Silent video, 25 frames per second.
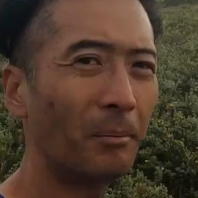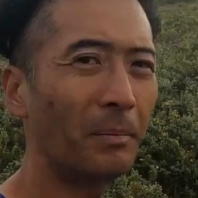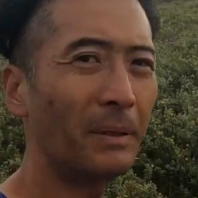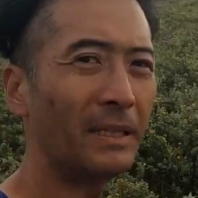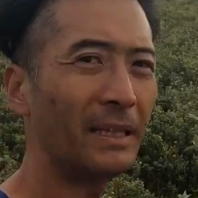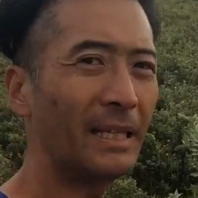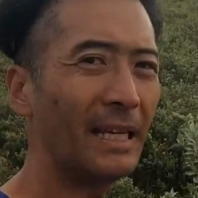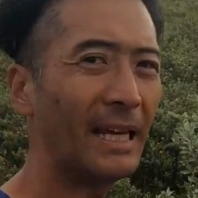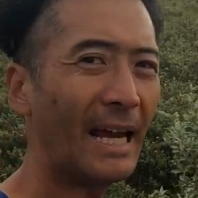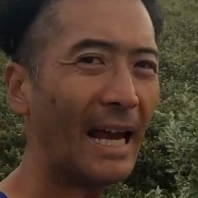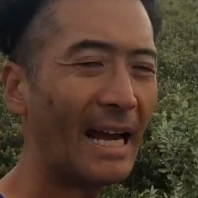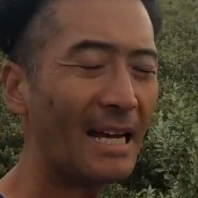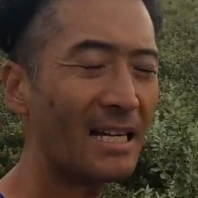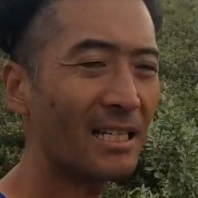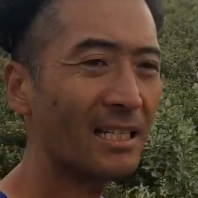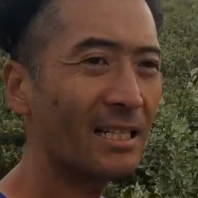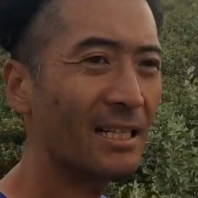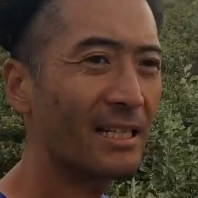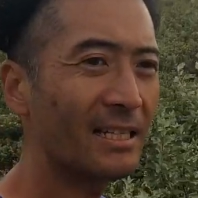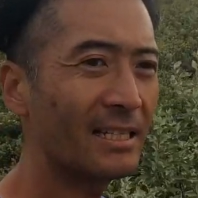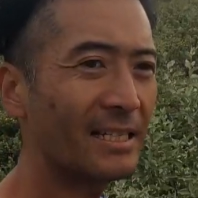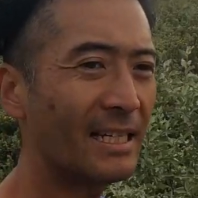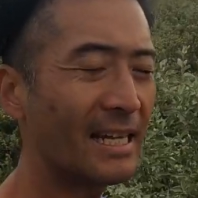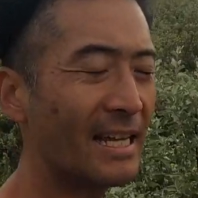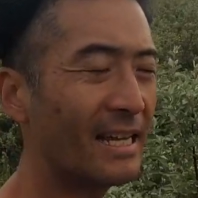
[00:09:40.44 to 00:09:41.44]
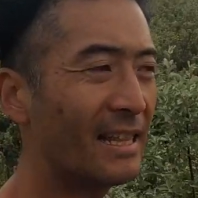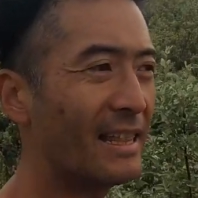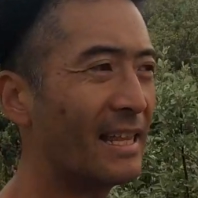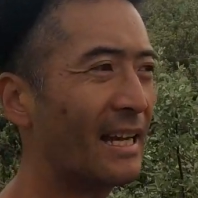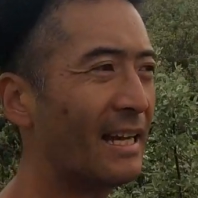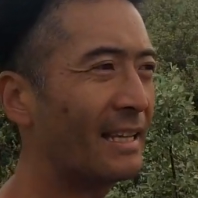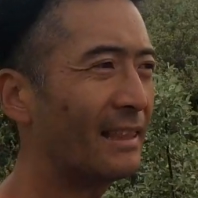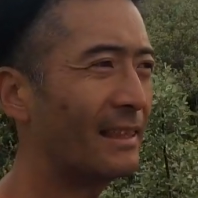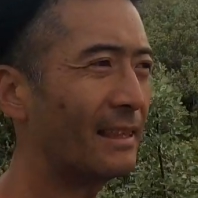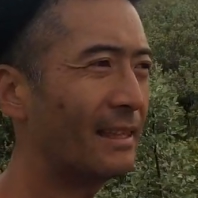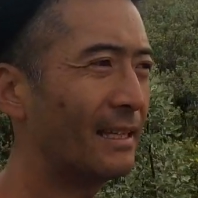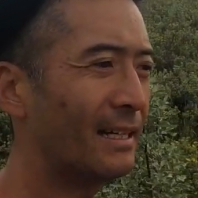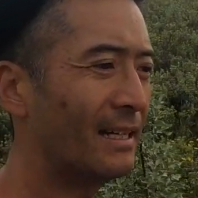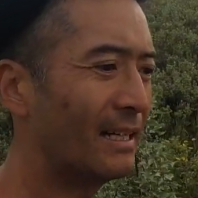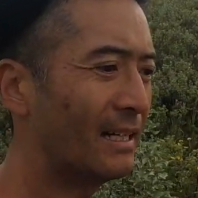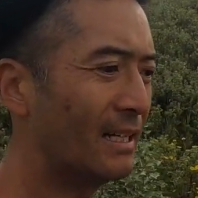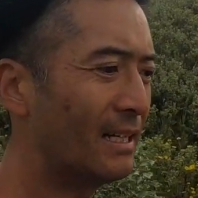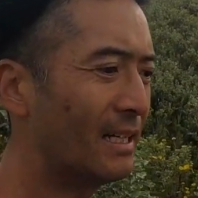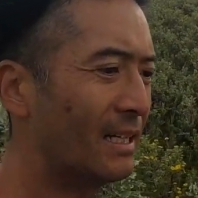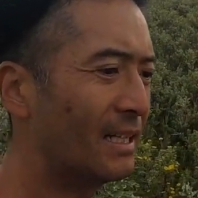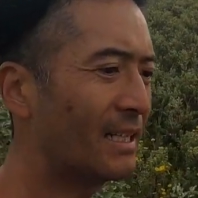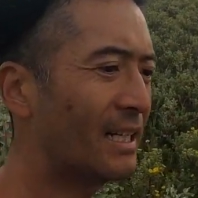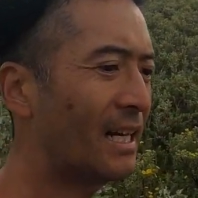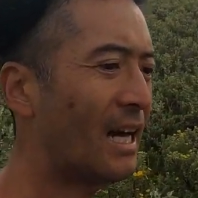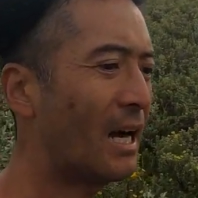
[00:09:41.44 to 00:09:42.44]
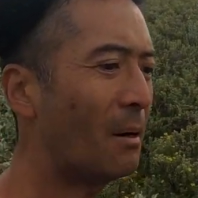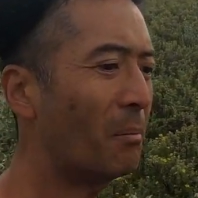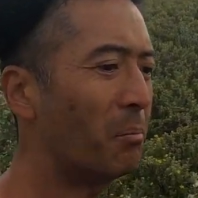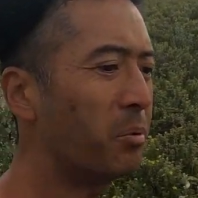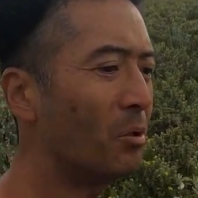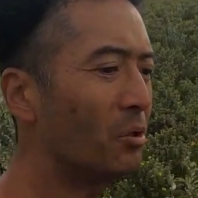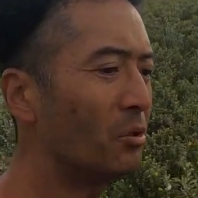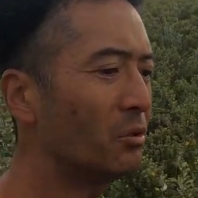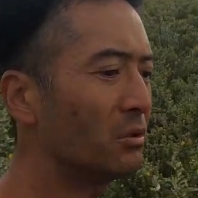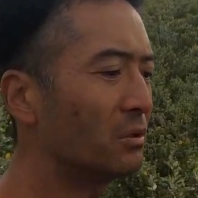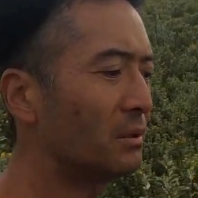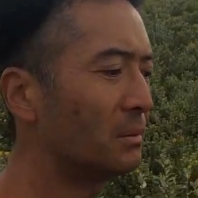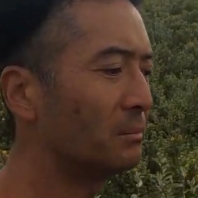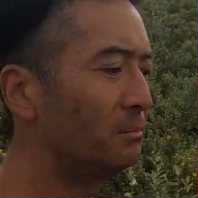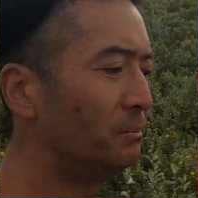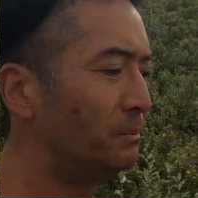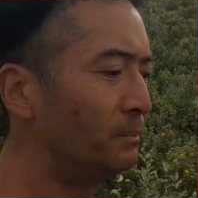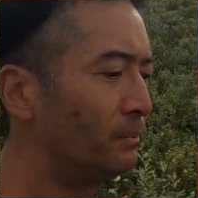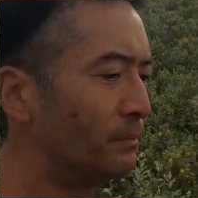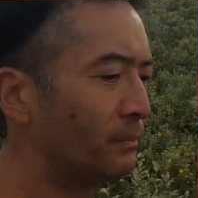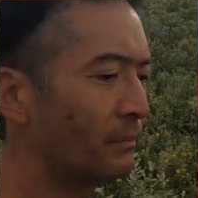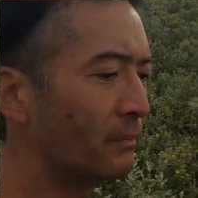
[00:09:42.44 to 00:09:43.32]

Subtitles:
But they actually say that couples